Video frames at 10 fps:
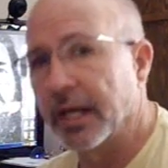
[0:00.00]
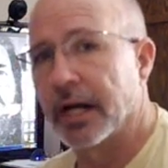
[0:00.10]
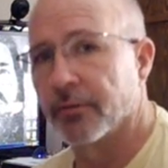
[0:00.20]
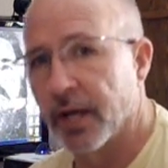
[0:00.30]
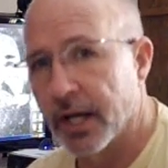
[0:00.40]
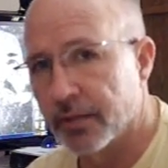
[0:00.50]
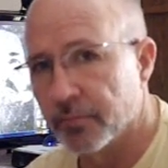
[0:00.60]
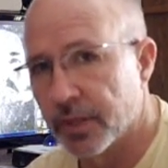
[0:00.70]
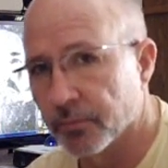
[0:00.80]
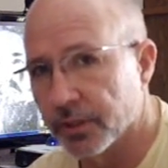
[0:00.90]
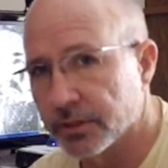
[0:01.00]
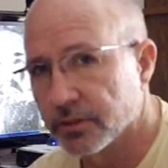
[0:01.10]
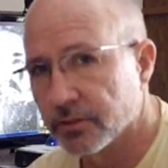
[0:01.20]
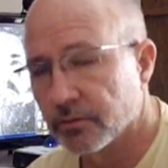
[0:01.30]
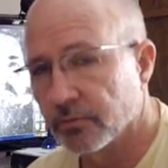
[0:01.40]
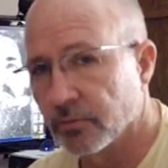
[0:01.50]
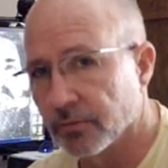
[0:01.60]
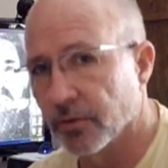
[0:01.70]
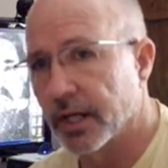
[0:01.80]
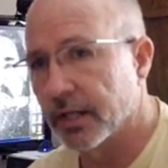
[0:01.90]
And I had memories
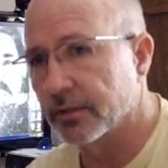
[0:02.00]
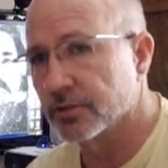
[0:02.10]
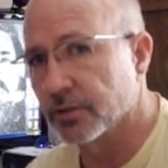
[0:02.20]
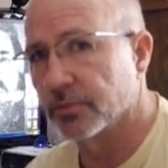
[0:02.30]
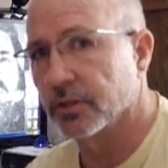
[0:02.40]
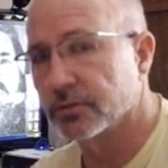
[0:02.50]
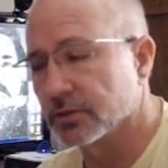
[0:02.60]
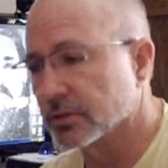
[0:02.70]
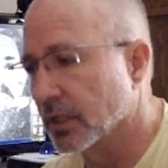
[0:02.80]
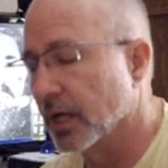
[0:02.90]
whenever I had this hypnosis.